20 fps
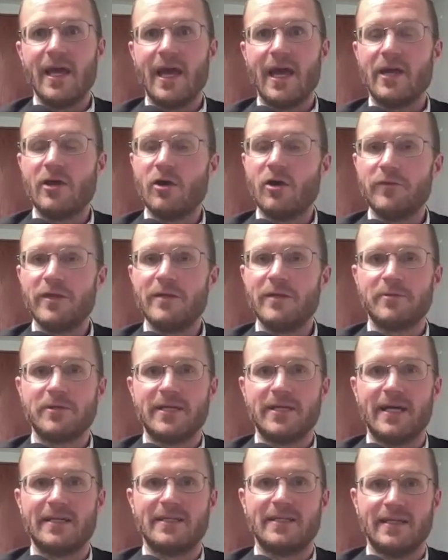and hopefully
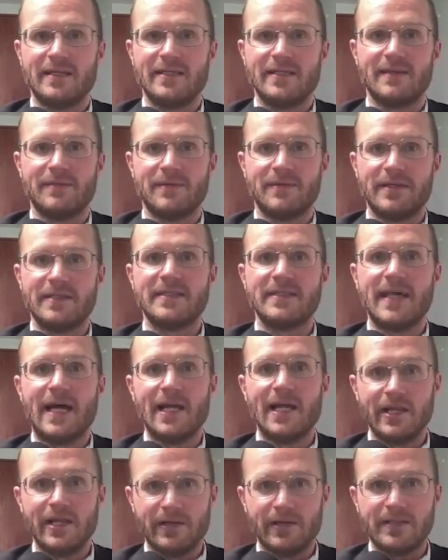protect against some of the
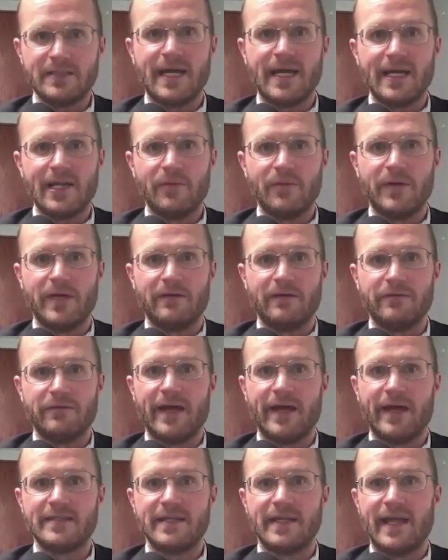siloing
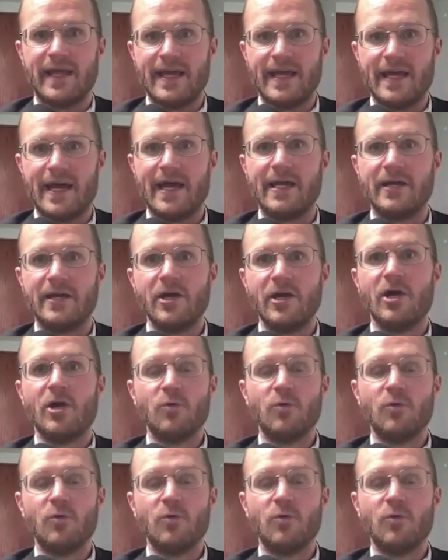effects that AI